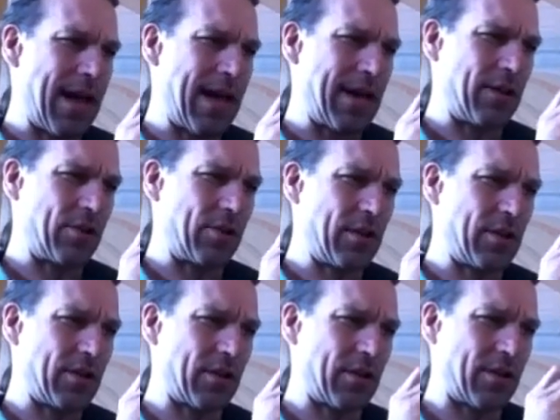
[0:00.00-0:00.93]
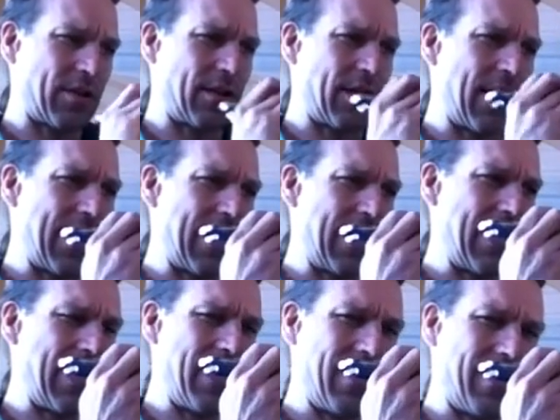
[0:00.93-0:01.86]
and just
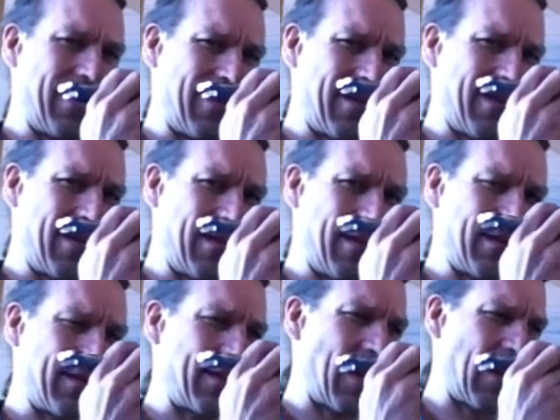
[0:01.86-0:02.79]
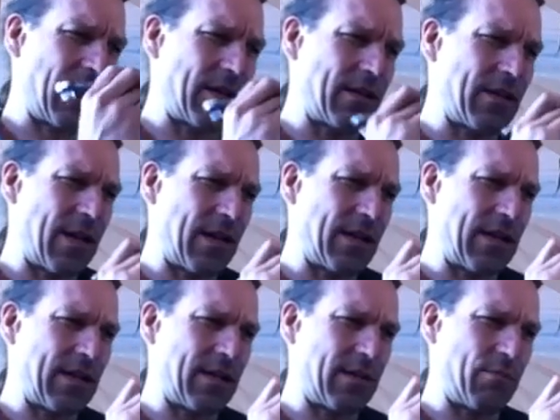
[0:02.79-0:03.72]
slightly snug
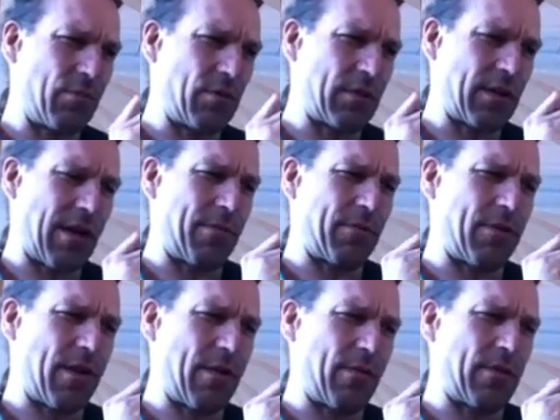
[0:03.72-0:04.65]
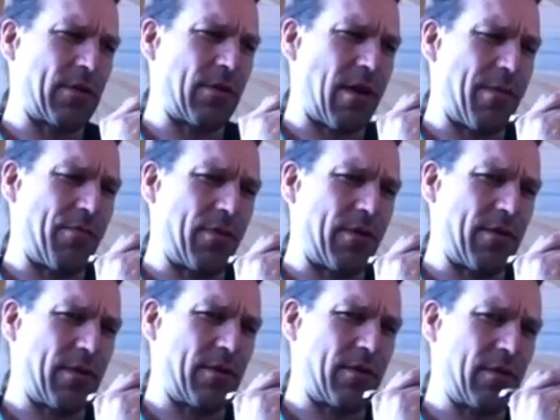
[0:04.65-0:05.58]
these bolts up, starting with the top ones.
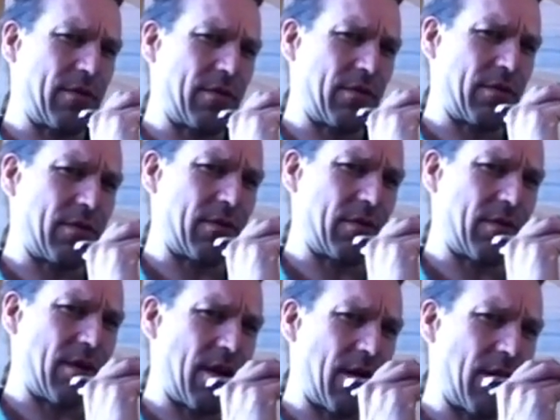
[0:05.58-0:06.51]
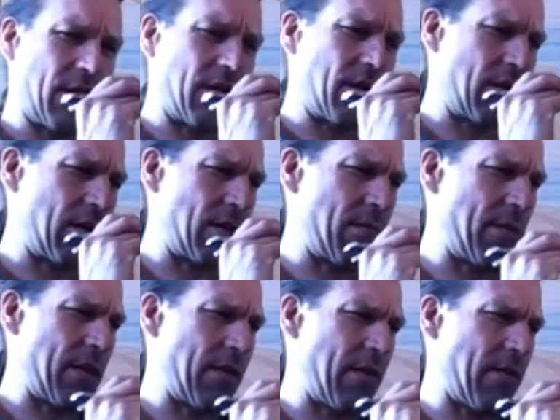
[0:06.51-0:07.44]
So just snug a little
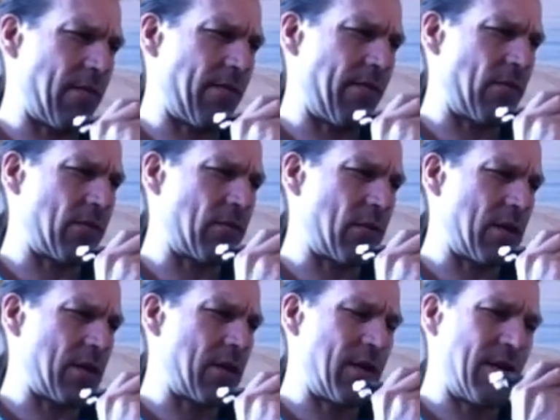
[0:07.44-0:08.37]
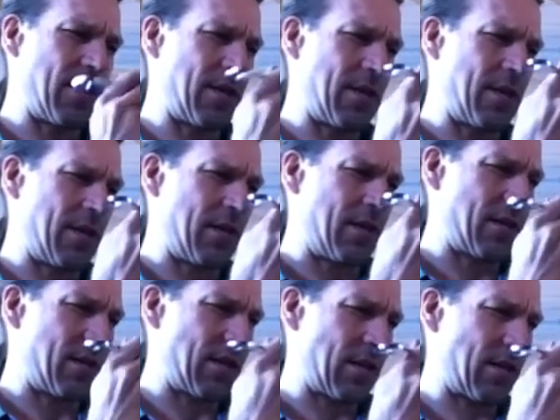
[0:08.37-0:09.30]
bit. That's the first one.
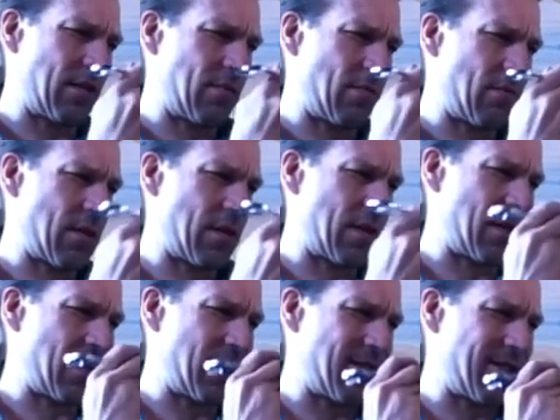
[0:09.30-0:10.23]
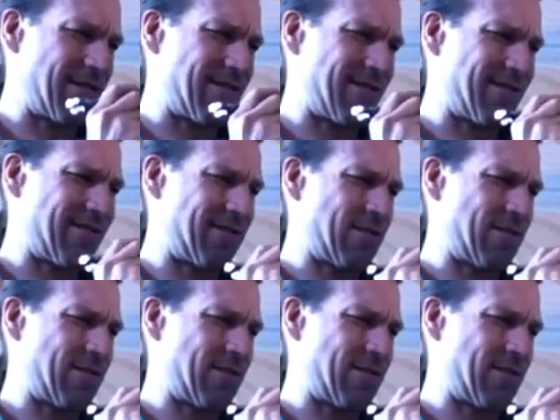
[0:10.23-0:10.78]
Second one.